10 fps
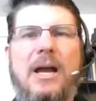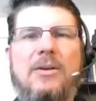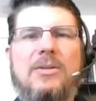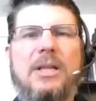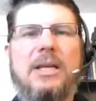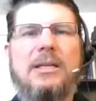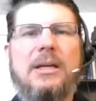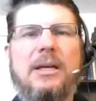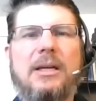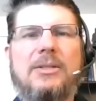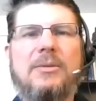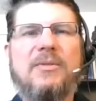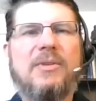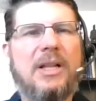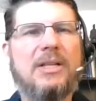also like, in terms
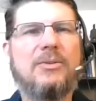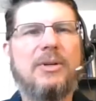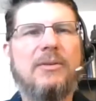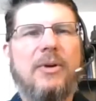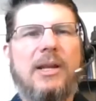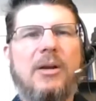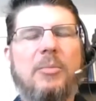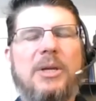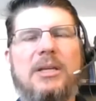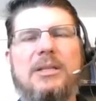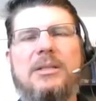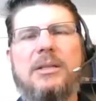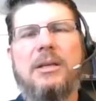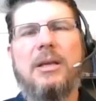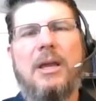of clustering for NLPs,
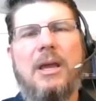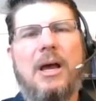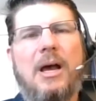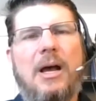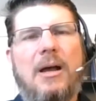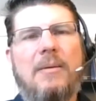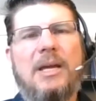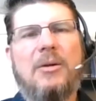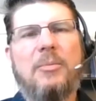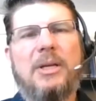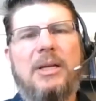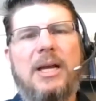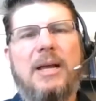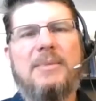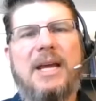
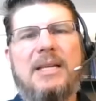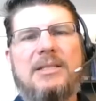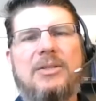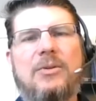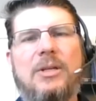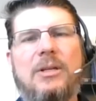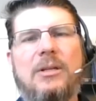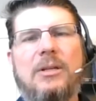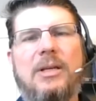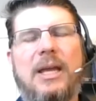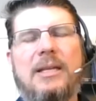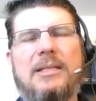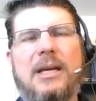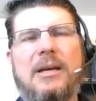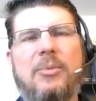NLP tasks, you can look at
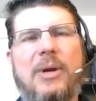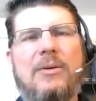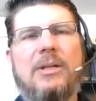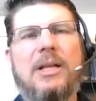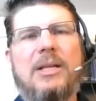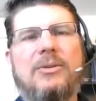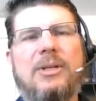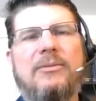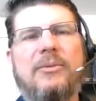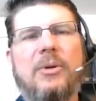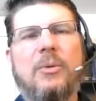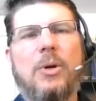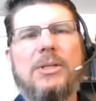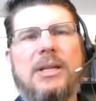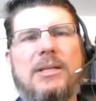Brown clustering for
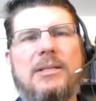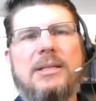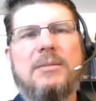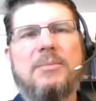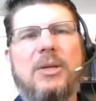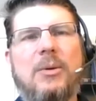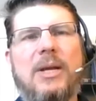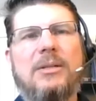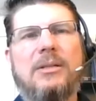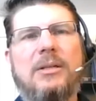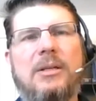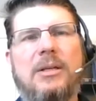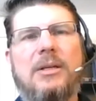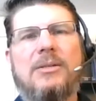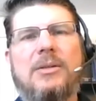word sense disambiguation.
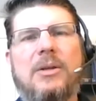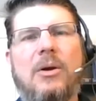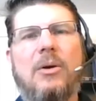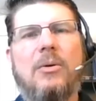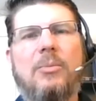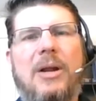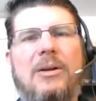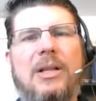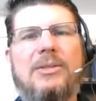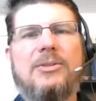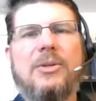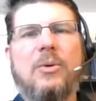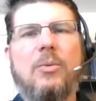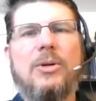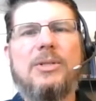So Brown clusters are
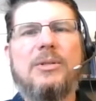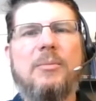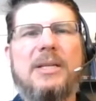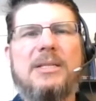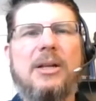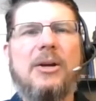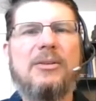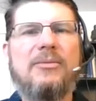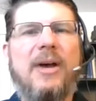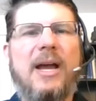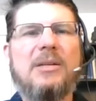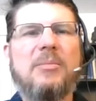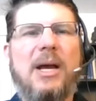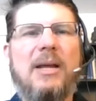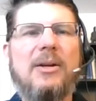words that basically are defined
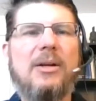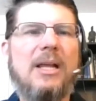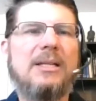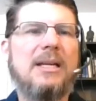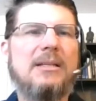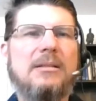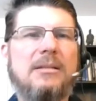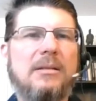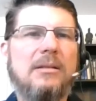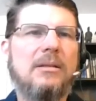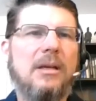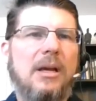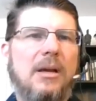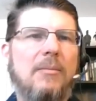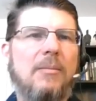by their context,
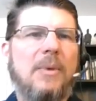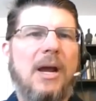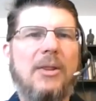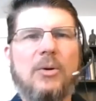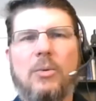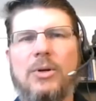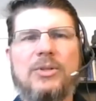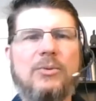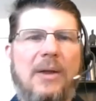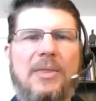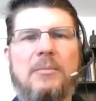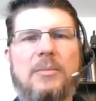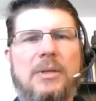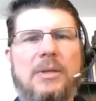other words around them.